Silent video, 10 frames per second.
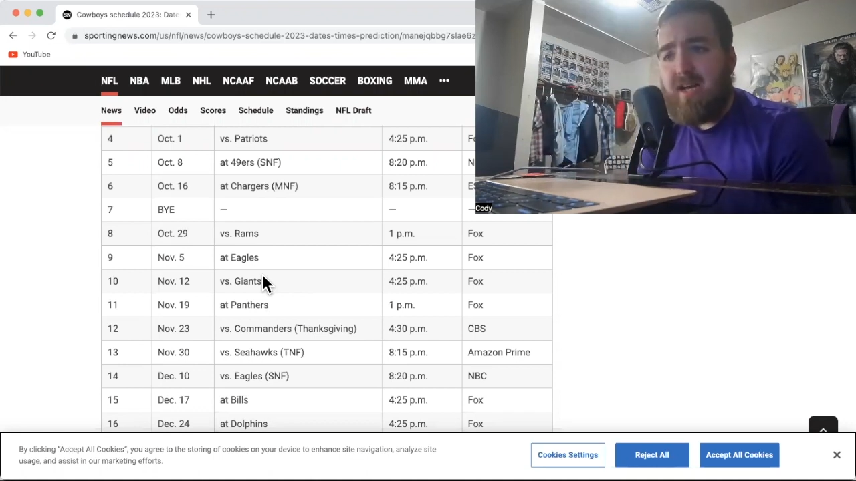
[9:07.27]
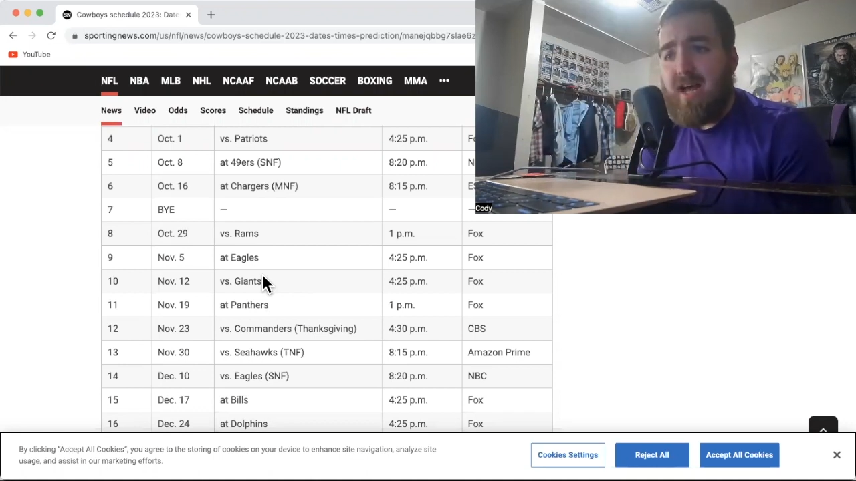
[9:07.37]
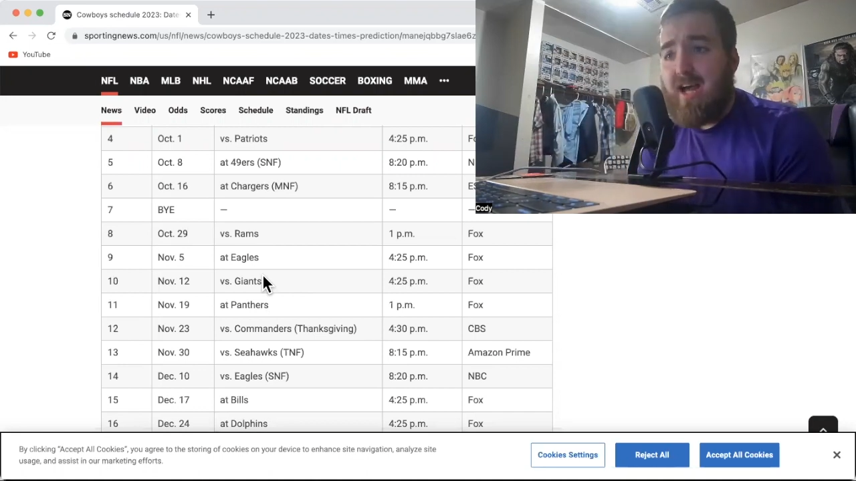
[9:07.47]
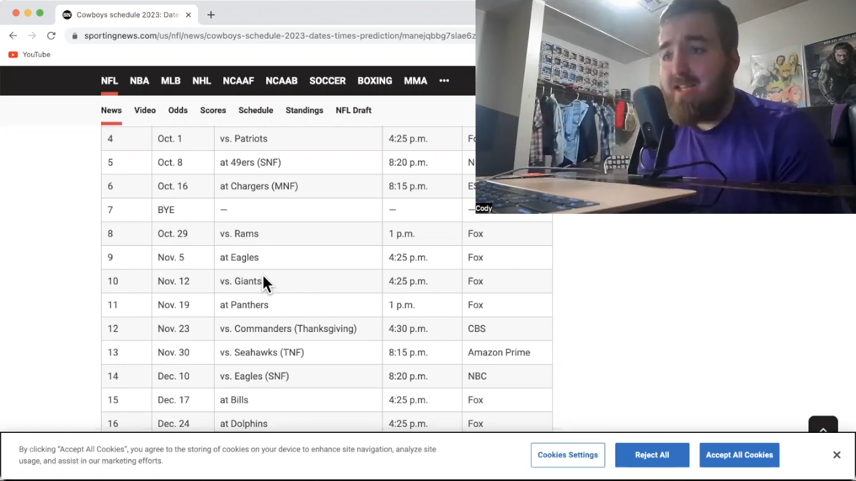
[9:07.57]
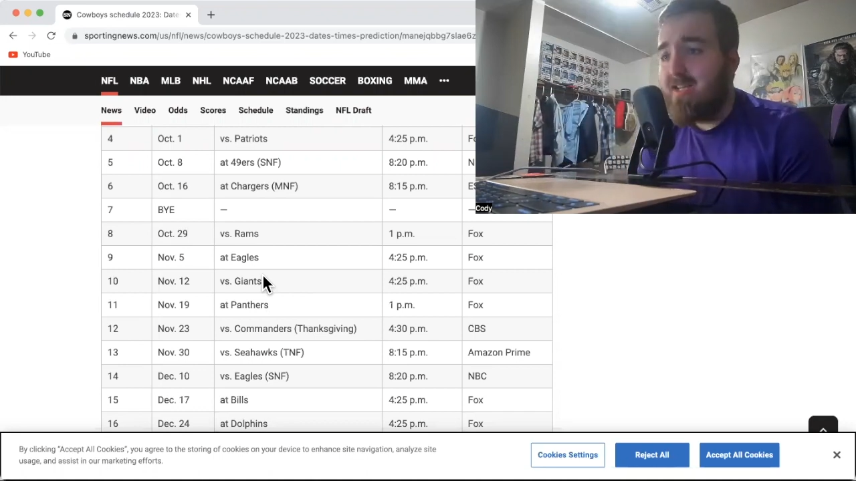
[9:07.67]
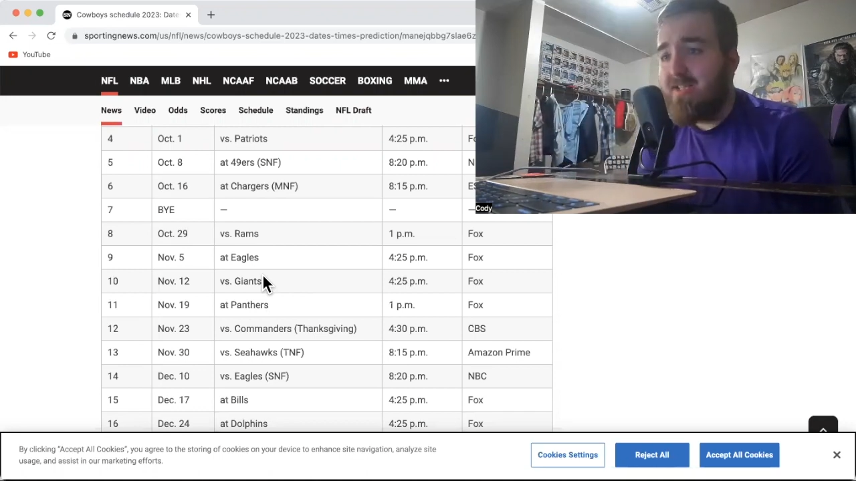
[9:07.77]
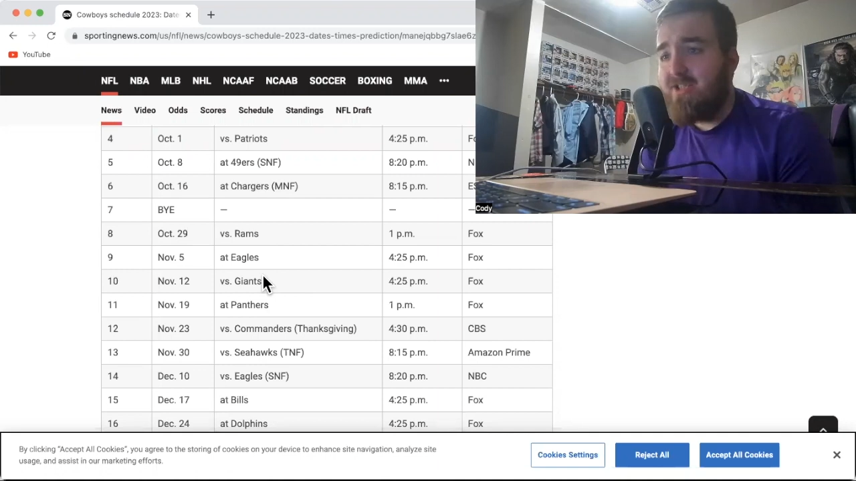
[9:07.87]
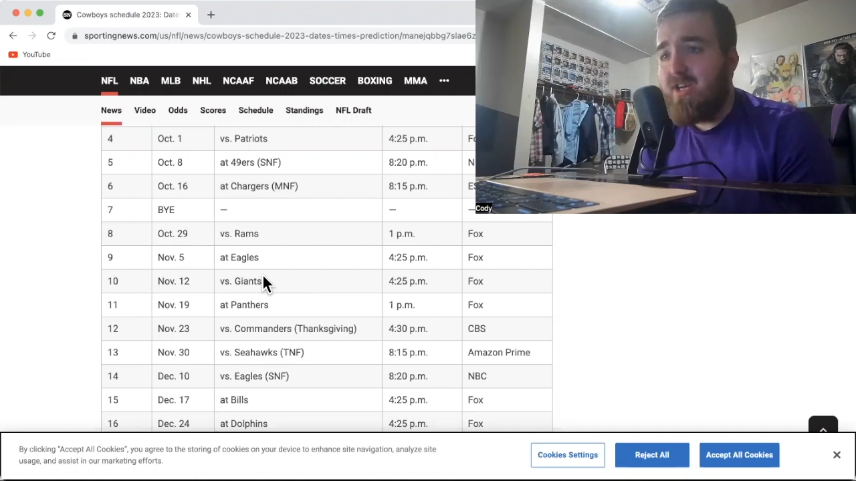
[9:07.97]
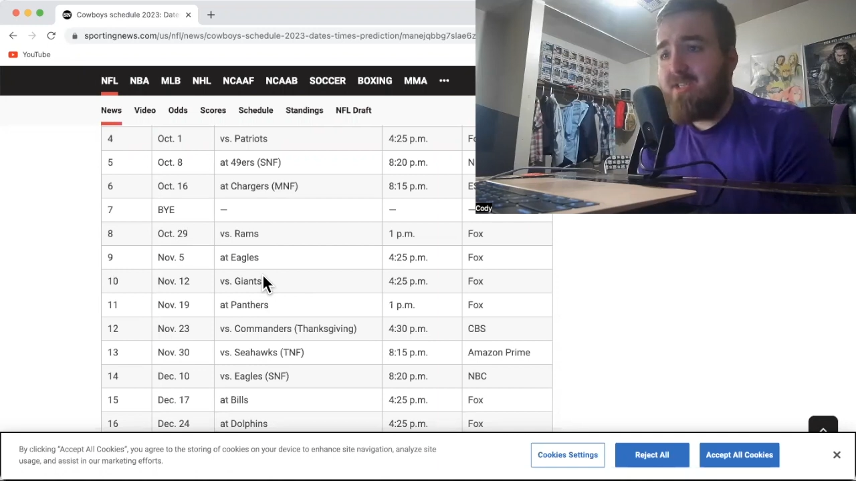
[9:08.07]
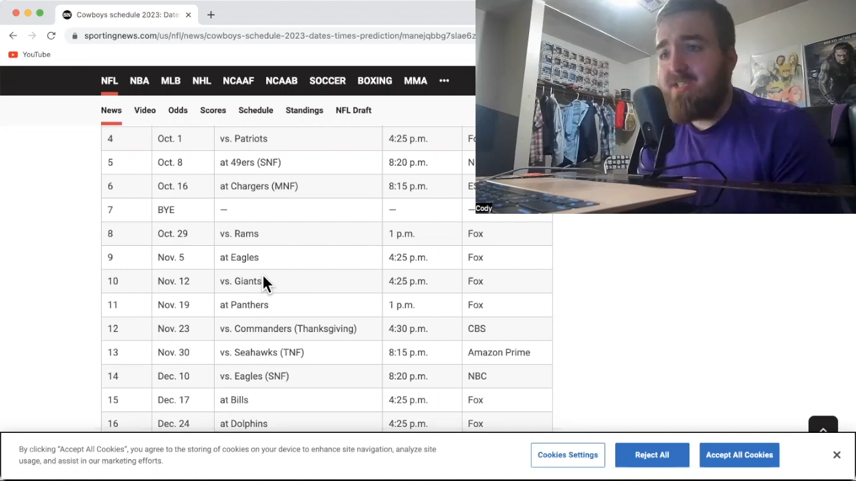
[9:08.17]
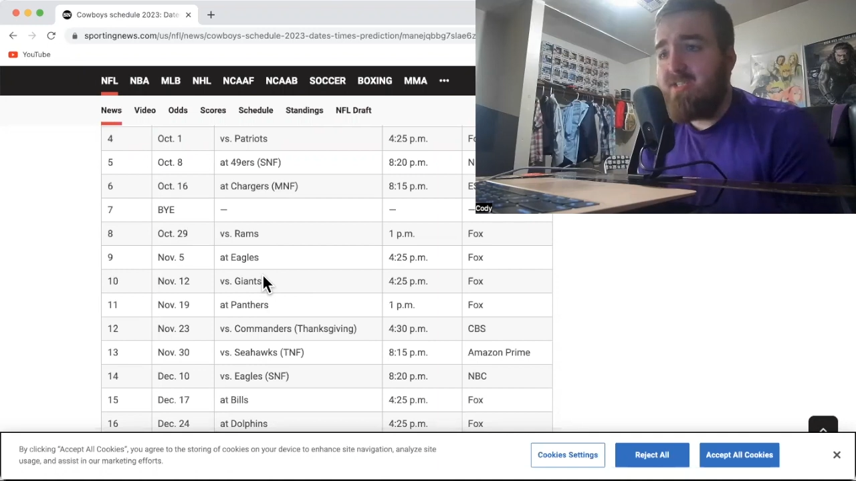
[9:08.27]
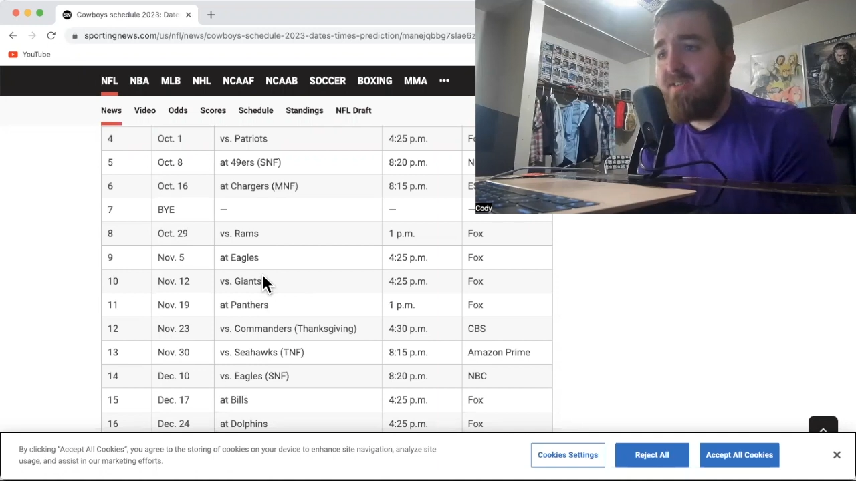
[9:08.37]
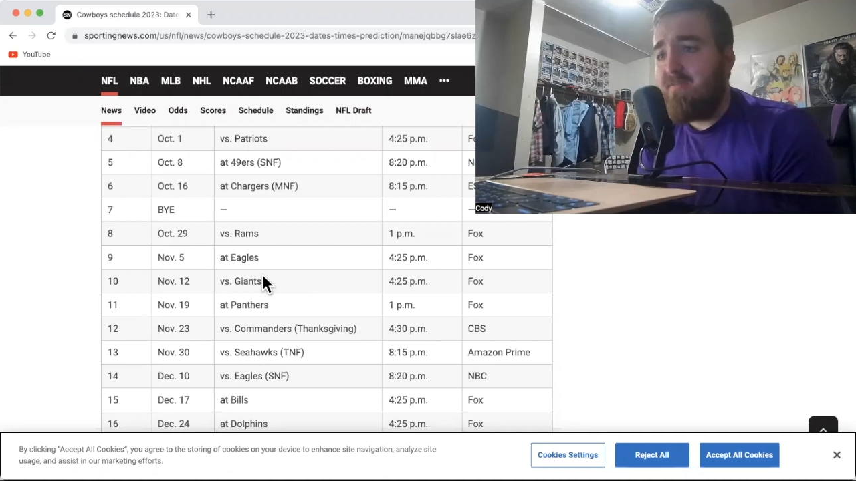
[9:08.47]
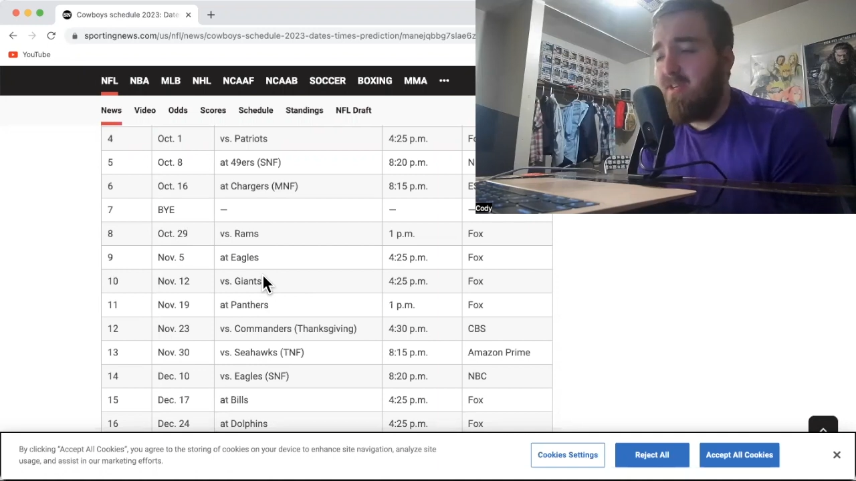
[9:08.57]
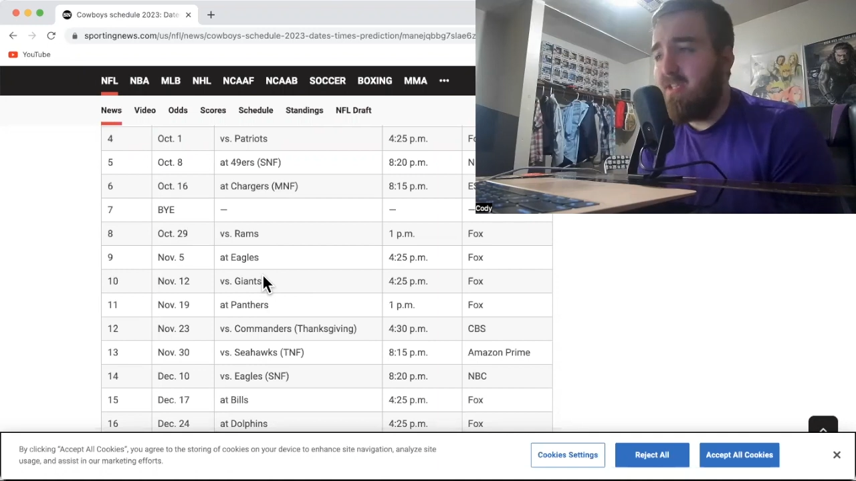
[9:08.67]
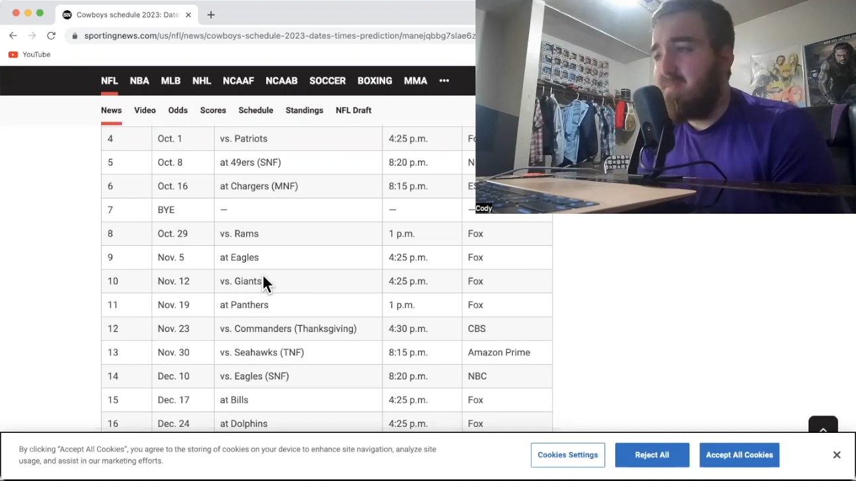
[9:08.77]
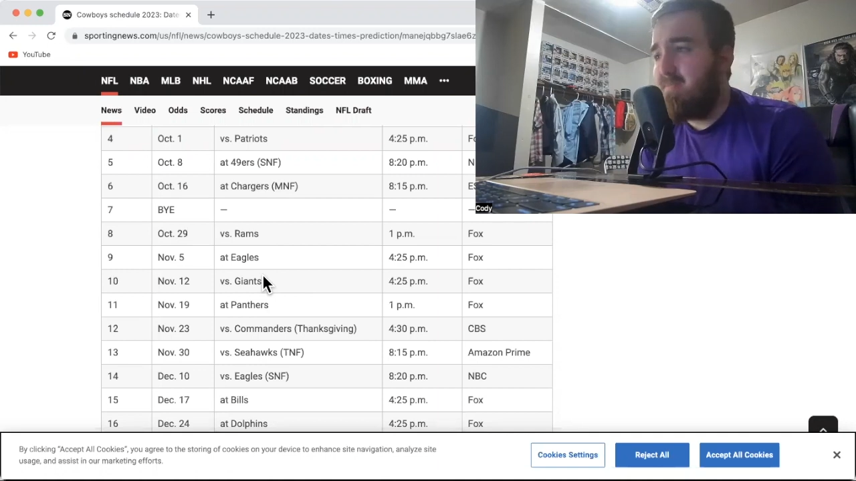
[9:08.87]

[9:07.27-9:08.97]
I like the Giants defense,